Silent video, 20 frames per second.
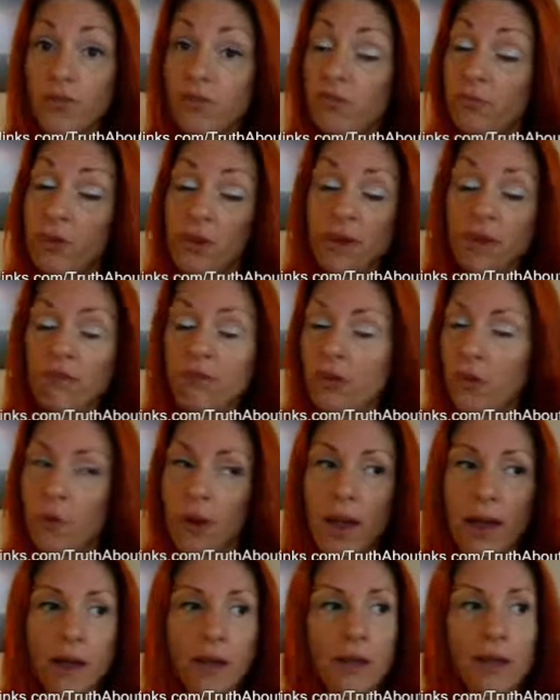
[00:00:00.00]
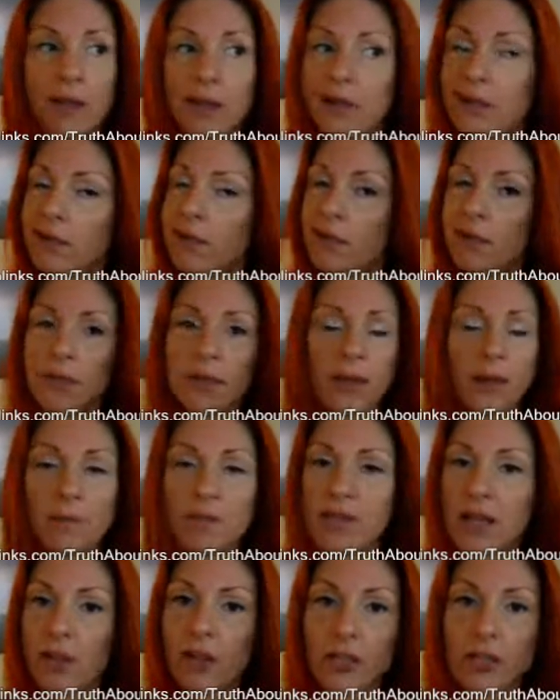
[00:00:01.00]
If you've been in it for a while,
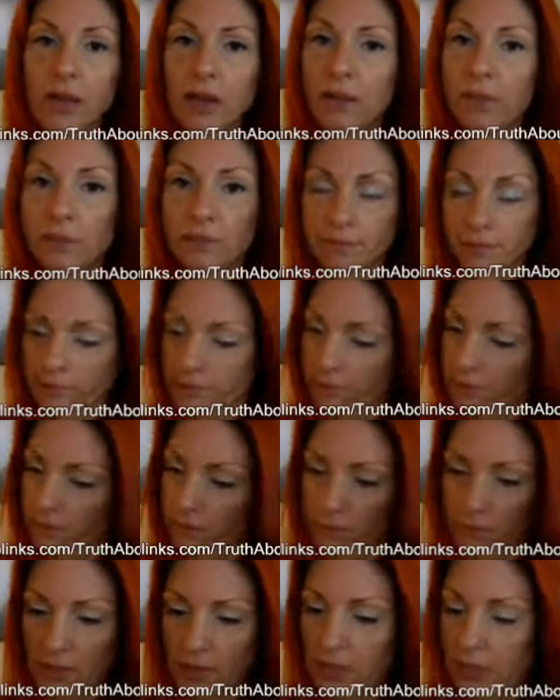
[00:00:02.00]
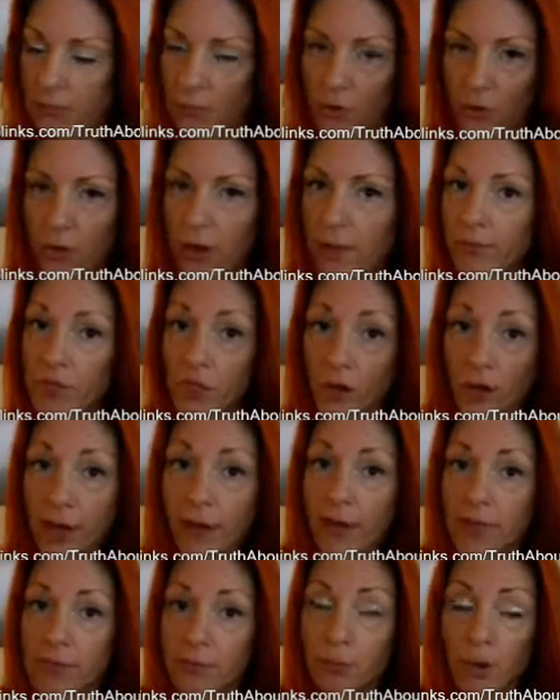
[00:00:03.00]
I'm telling you, his program's
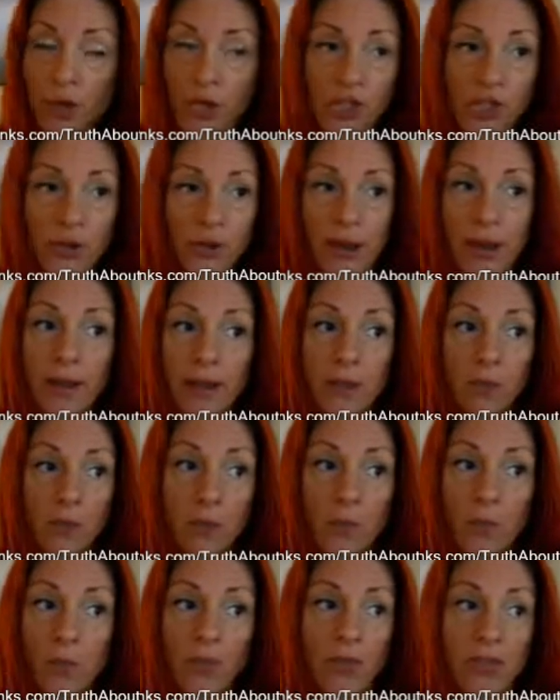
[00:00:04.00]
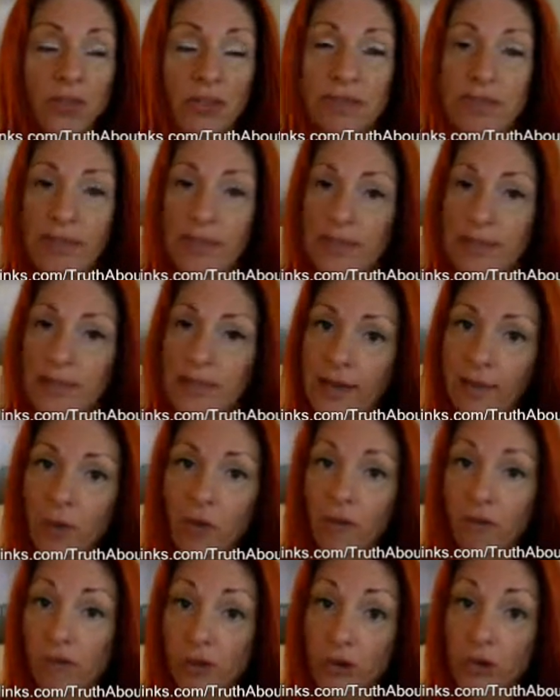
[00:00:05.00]
great, his book is great, the things he has to say
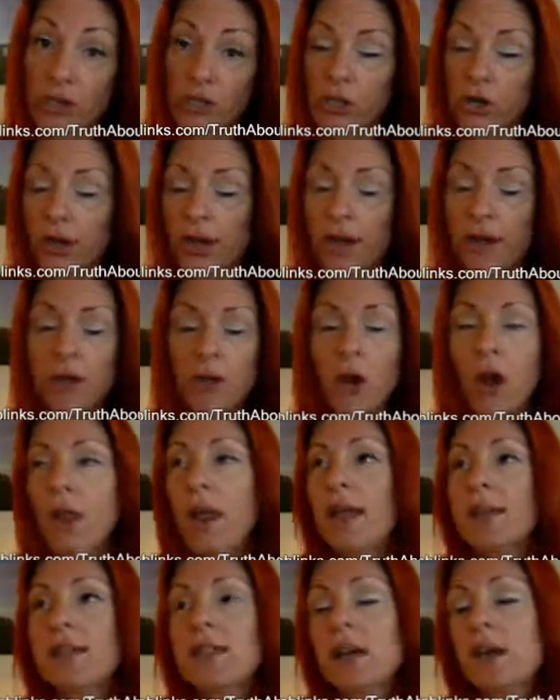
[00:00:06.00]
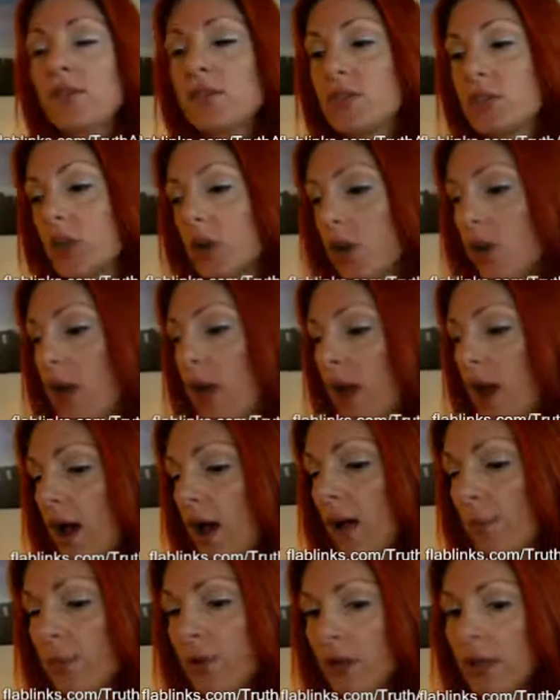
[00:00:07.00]
about food is great, and all that stuff. So
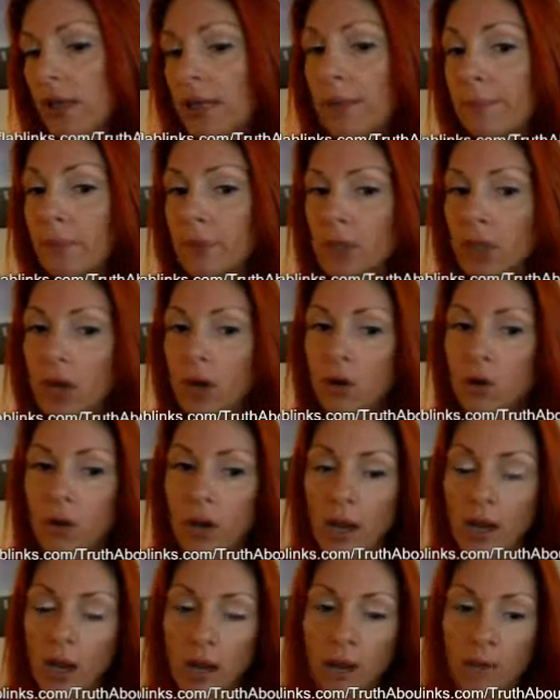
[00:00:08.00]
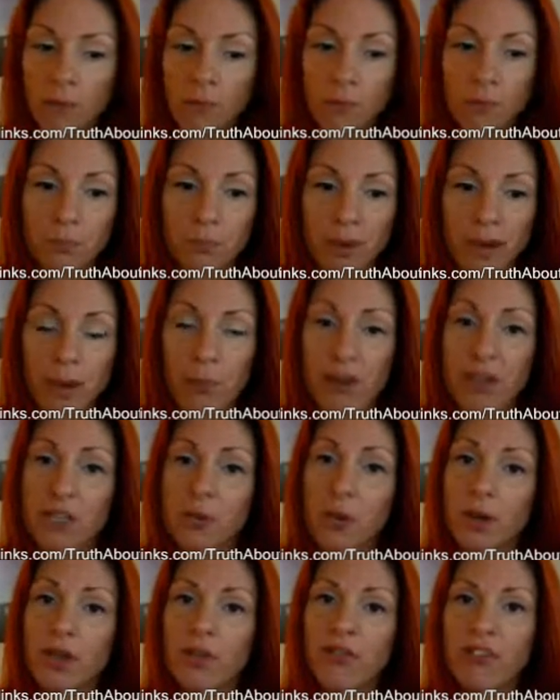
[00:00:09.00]
I'll put a link below. But anyway, I
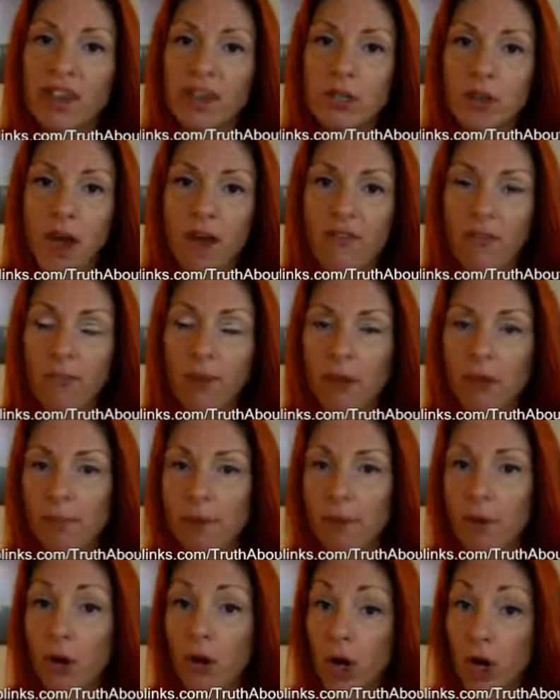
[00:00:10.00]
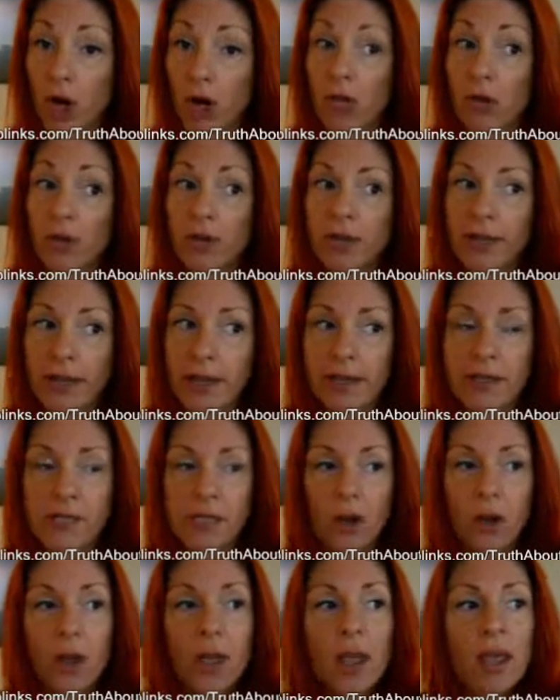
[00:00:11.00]
just wanted to vent off a little bit about cardio today.
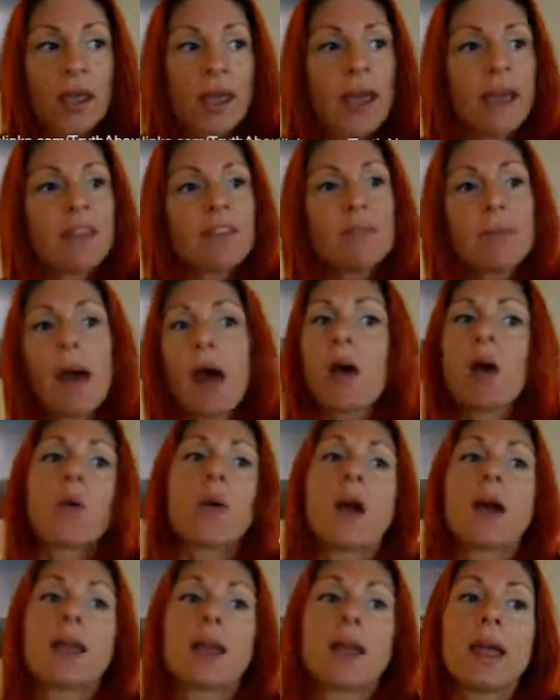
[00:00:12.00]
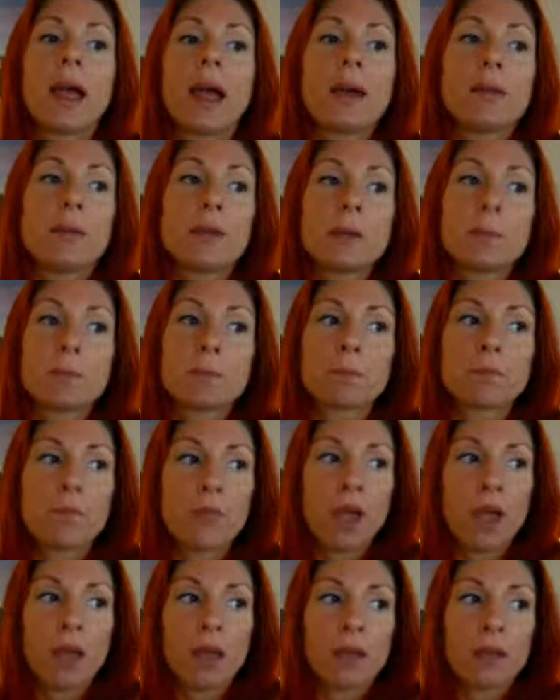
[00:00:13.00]
So, and even power walking. I mean,
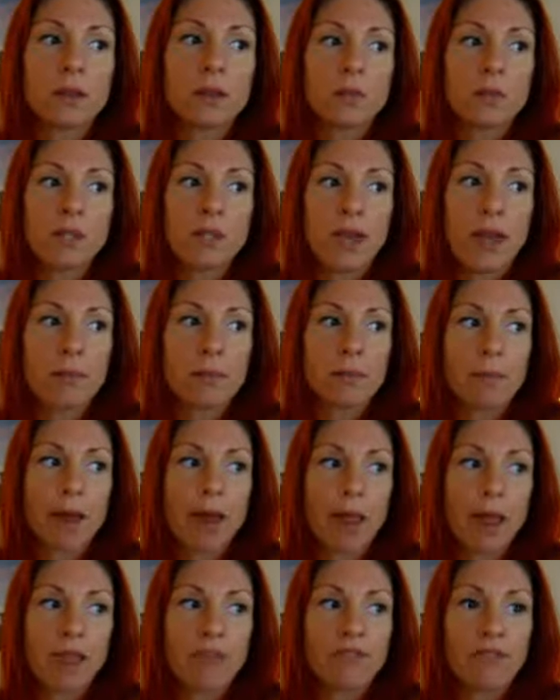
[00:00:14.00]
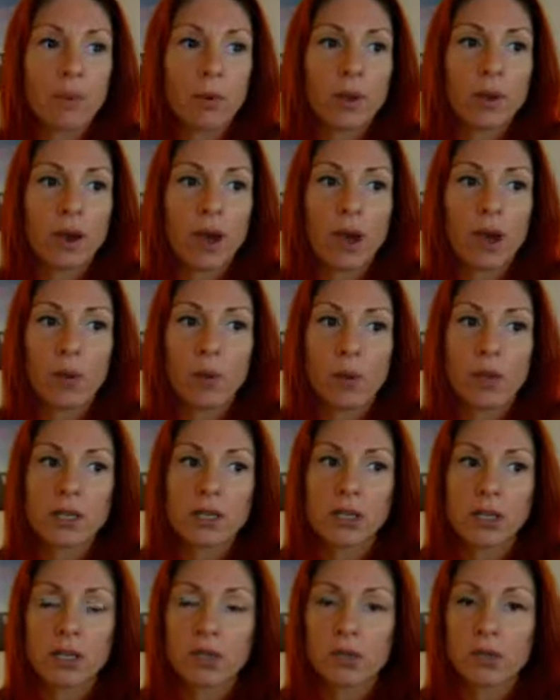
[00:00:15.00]
there was a time in my life when I wanted
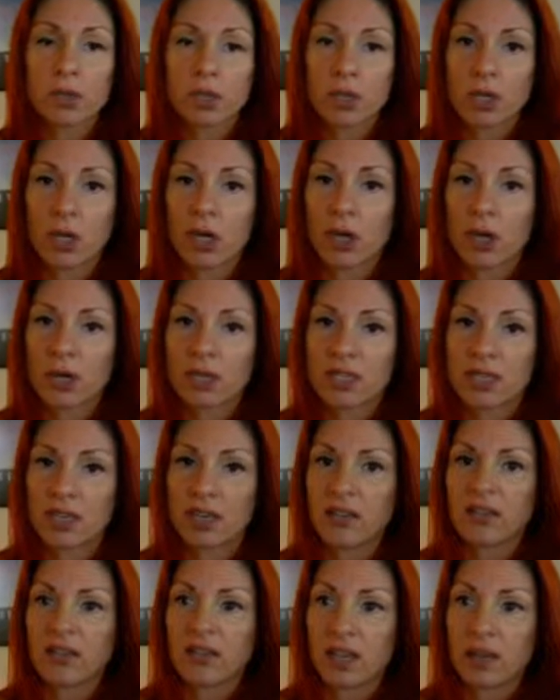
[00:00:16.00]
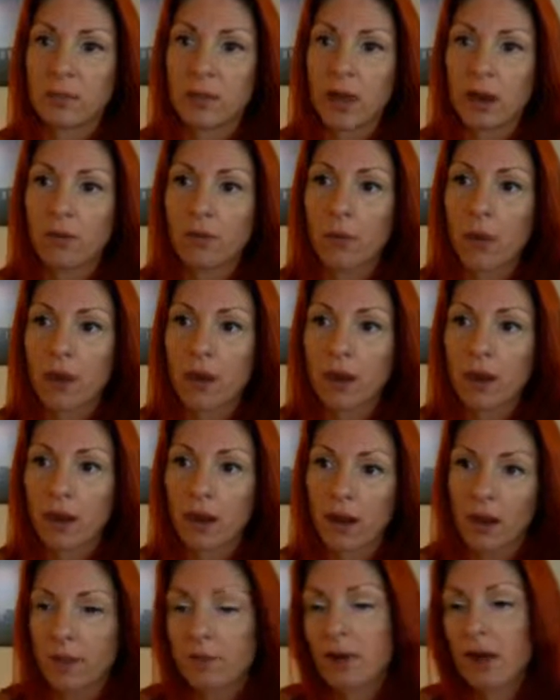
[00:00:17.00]
to lose a significant amount of weight.
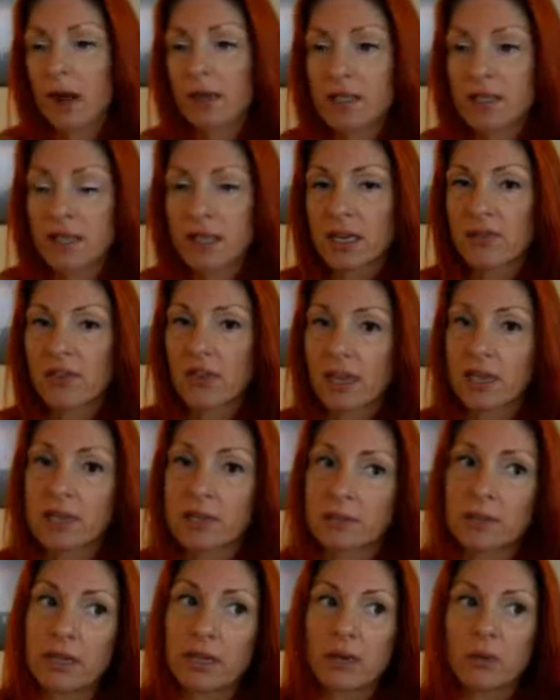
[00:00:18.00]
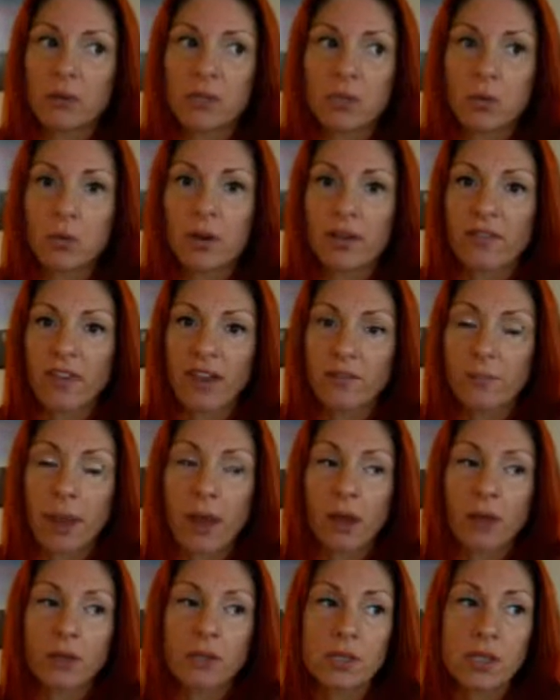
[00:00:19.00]
I mean, significant to me, it was 25
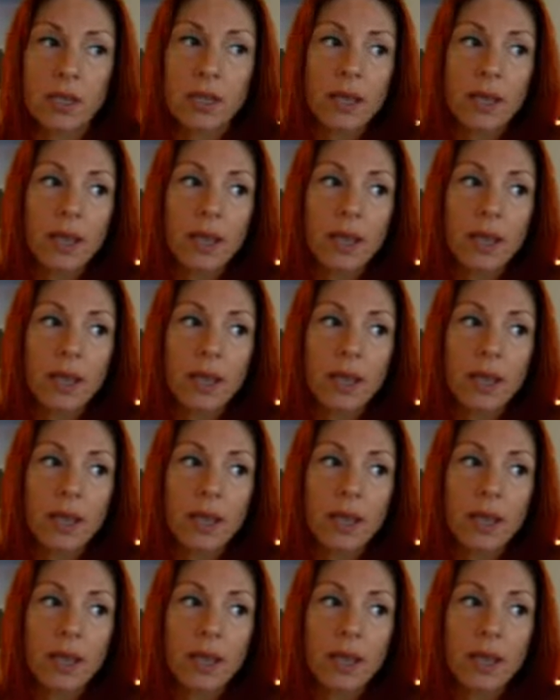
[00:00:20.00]
pounds.